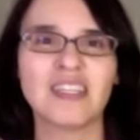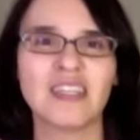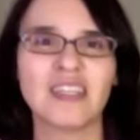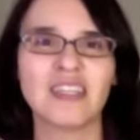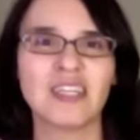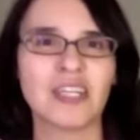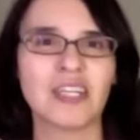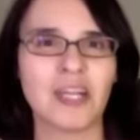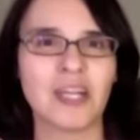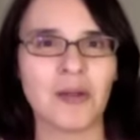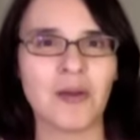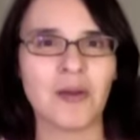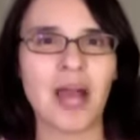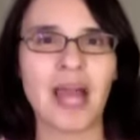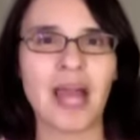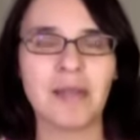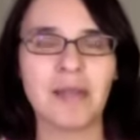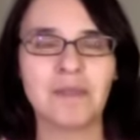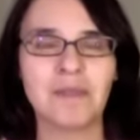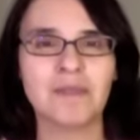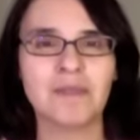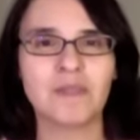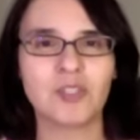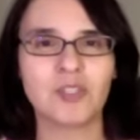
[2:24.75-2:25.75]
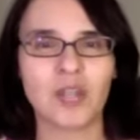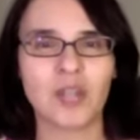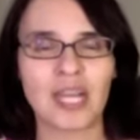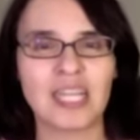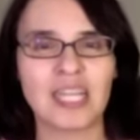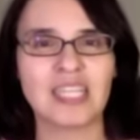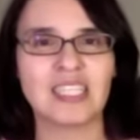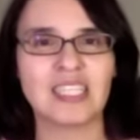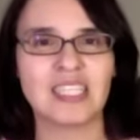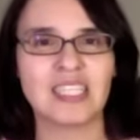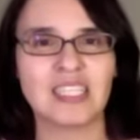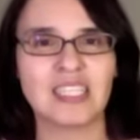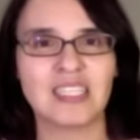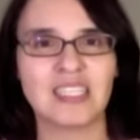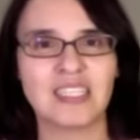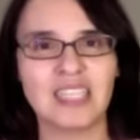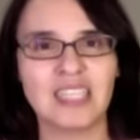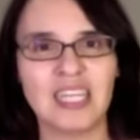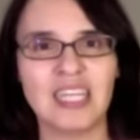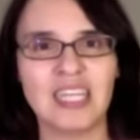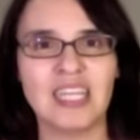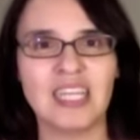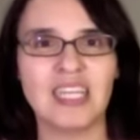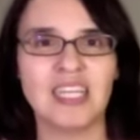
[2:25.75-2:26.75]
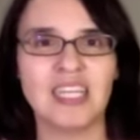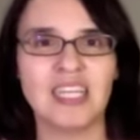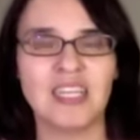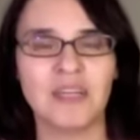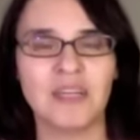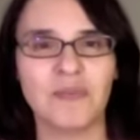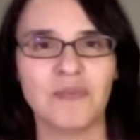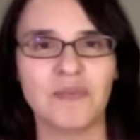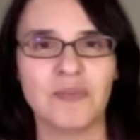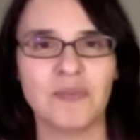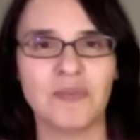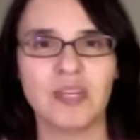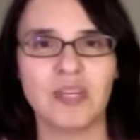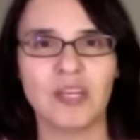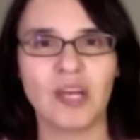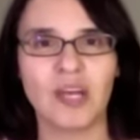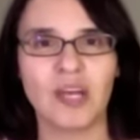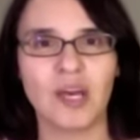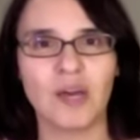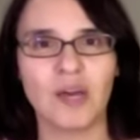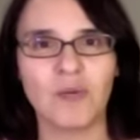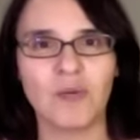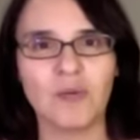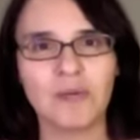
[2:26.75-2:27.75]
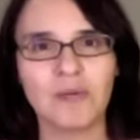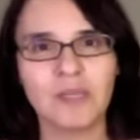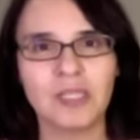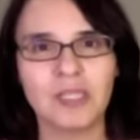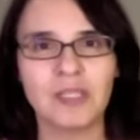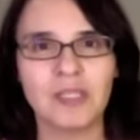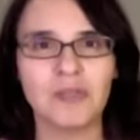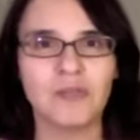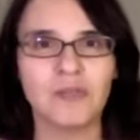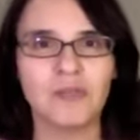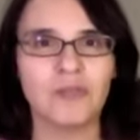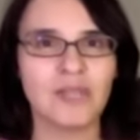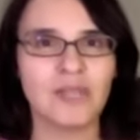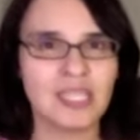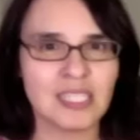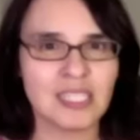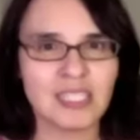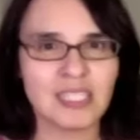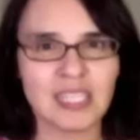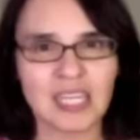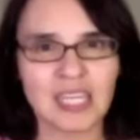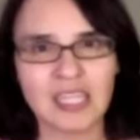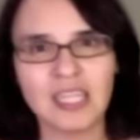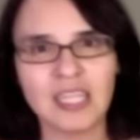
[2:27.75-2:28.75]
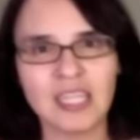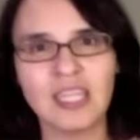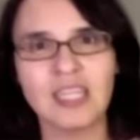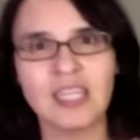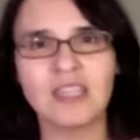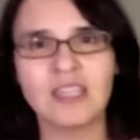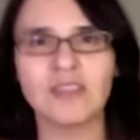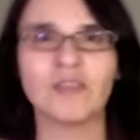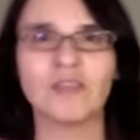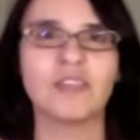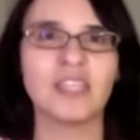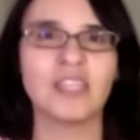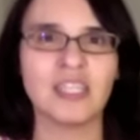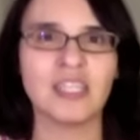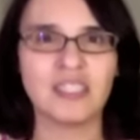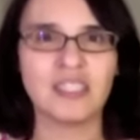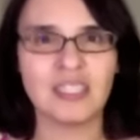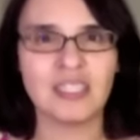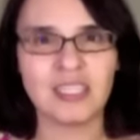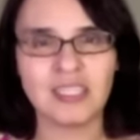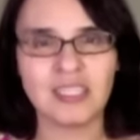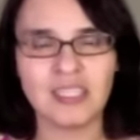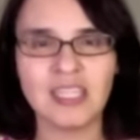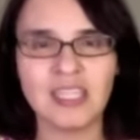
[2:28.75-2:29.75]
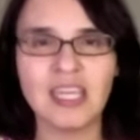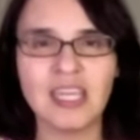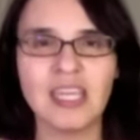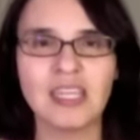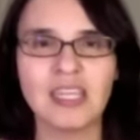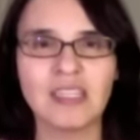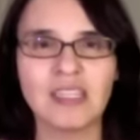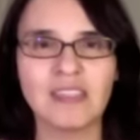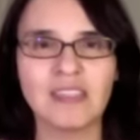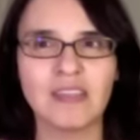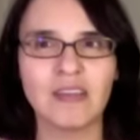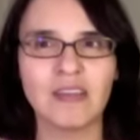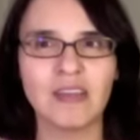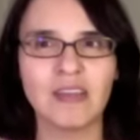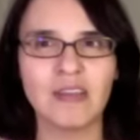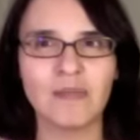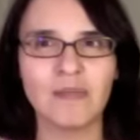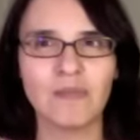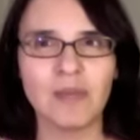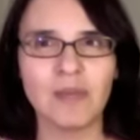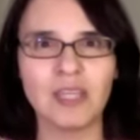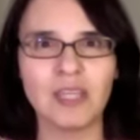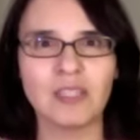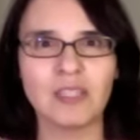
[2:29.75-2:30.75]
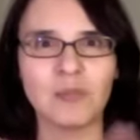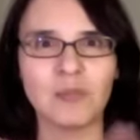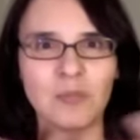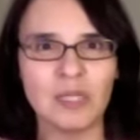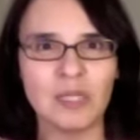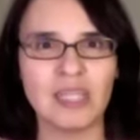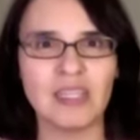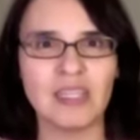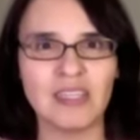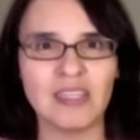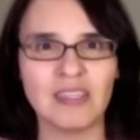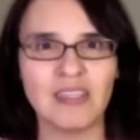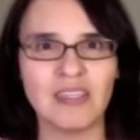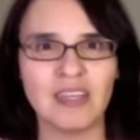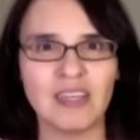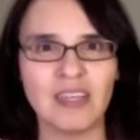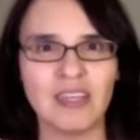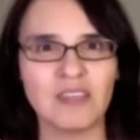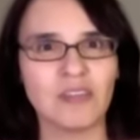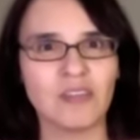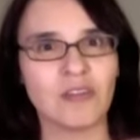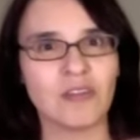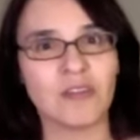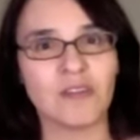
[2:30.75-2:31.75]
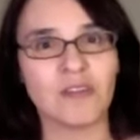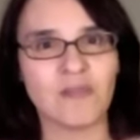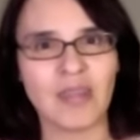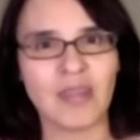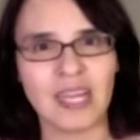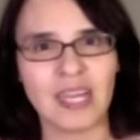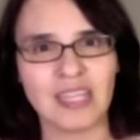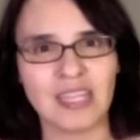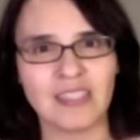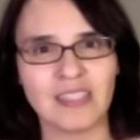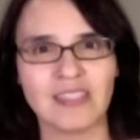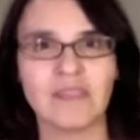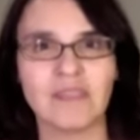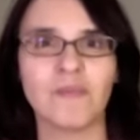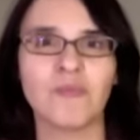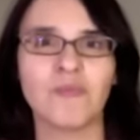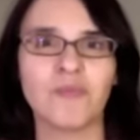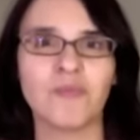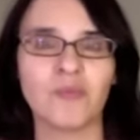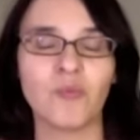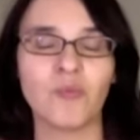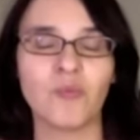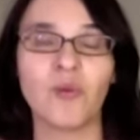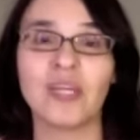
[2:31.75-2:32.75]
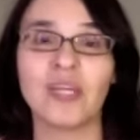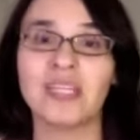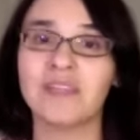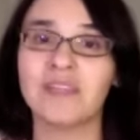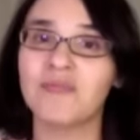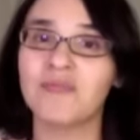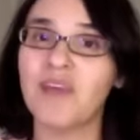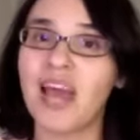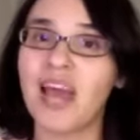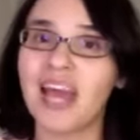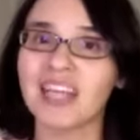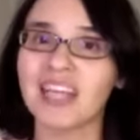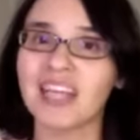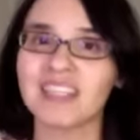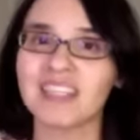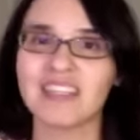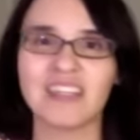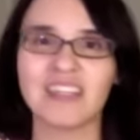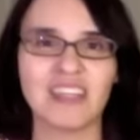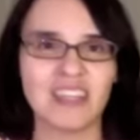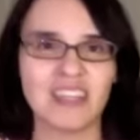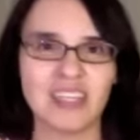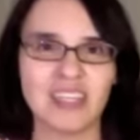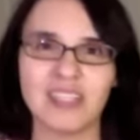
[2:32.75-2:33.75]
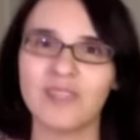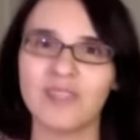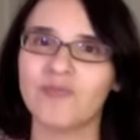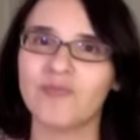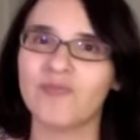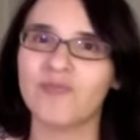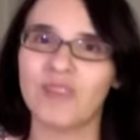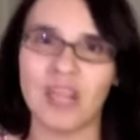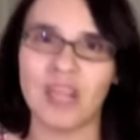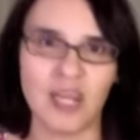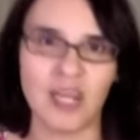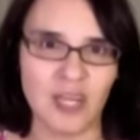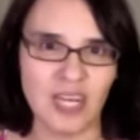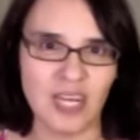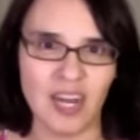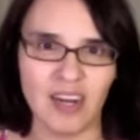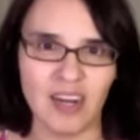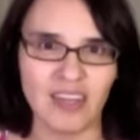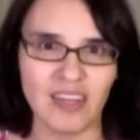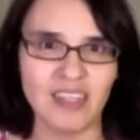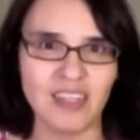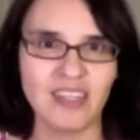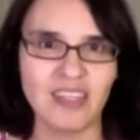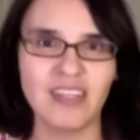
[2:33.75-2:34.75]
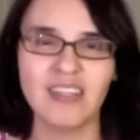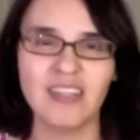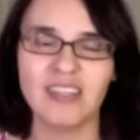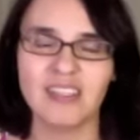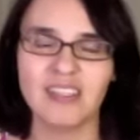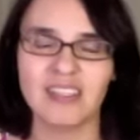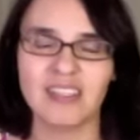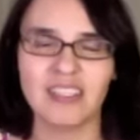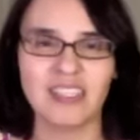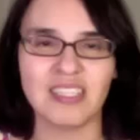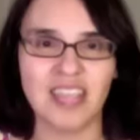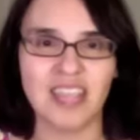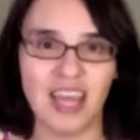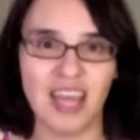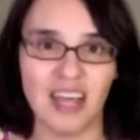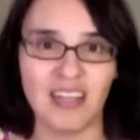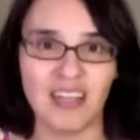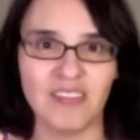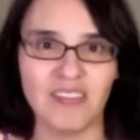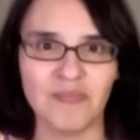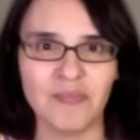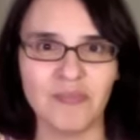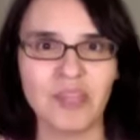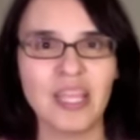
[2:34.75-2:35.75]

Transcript: you know, I'm trying to see if a woman who dresses like this or does these things must be a certain race, when in fact, it's very hard to tell.